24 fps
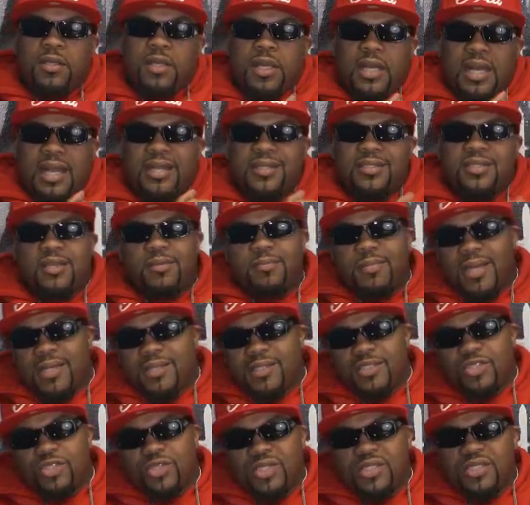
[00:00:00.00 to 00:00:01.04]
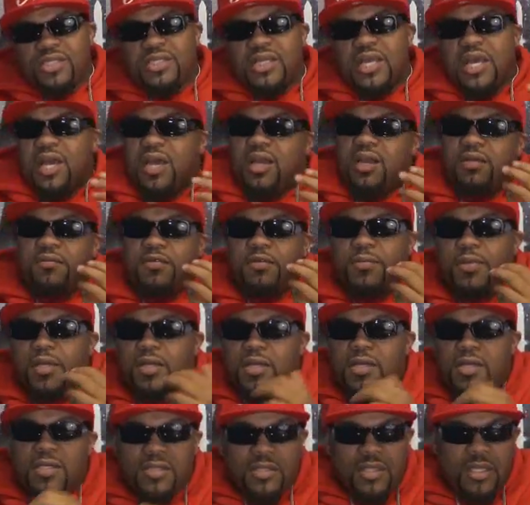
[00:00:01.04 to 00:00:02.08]
And I ain't talking about the street side of it
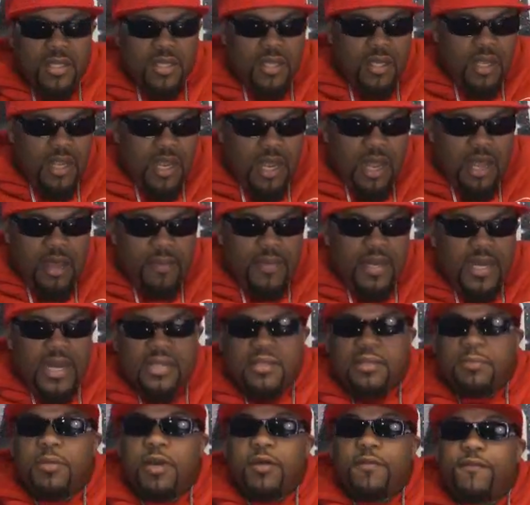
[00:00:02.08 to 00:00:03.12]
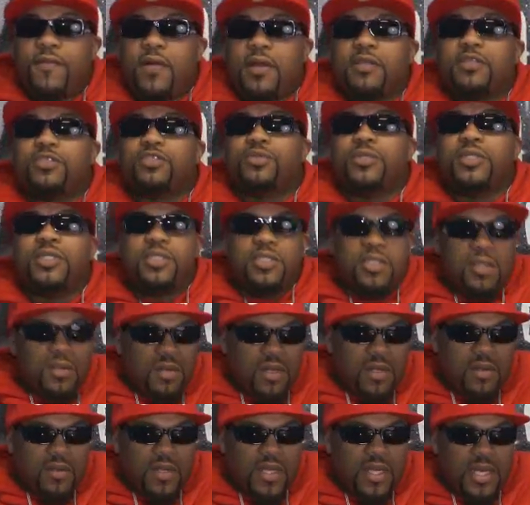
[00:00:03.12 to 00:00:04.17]
because I've been out the motherfucking street so
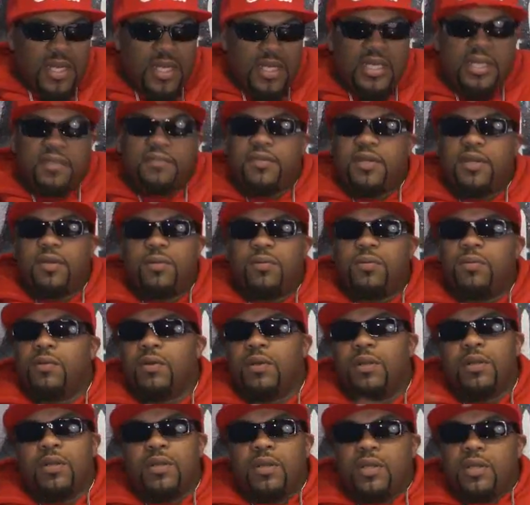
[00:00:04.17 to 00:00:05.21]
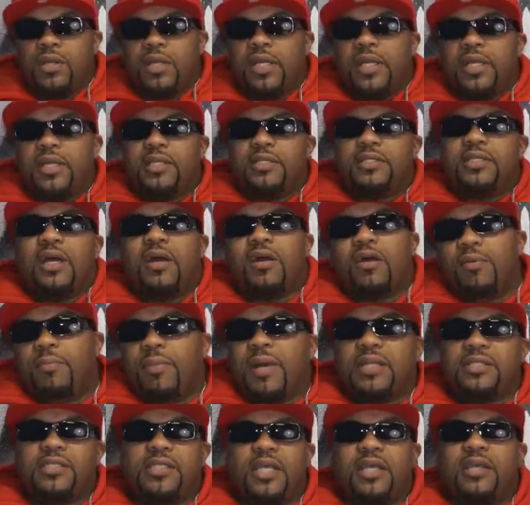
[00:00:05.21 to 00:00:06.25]
long, it ain't even no need to talk
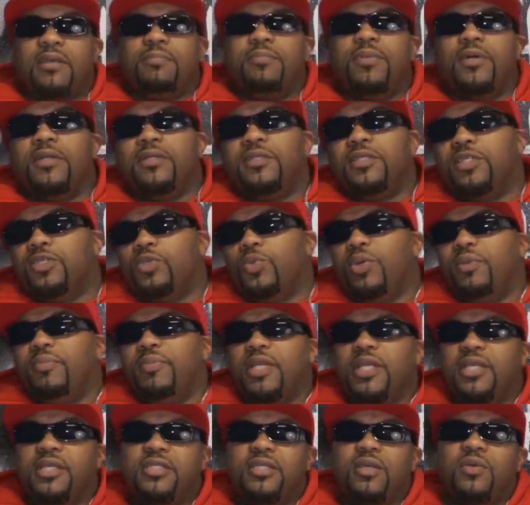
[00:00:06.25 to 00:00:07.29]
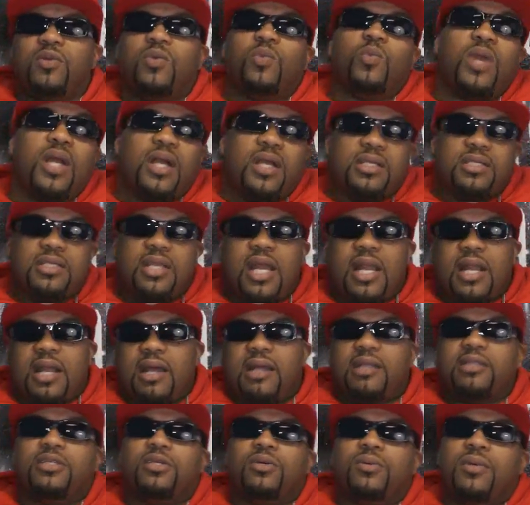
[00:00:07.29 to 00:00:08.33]
about that, but just reminisce on the records like
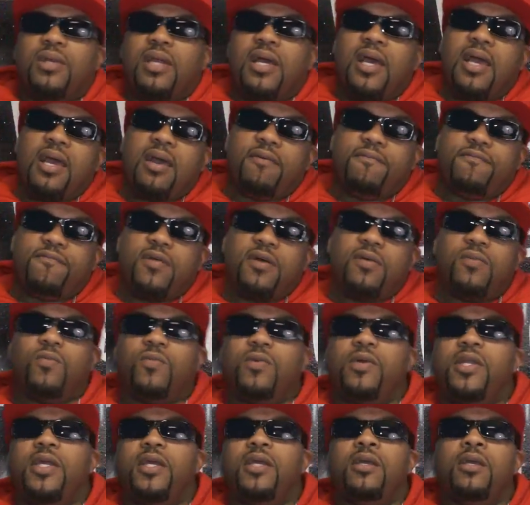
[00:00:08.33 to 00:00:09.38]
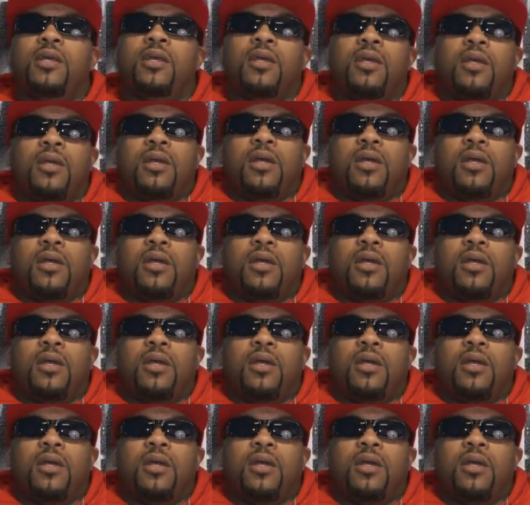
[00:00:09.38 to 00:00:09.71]
I do and I have fun with it.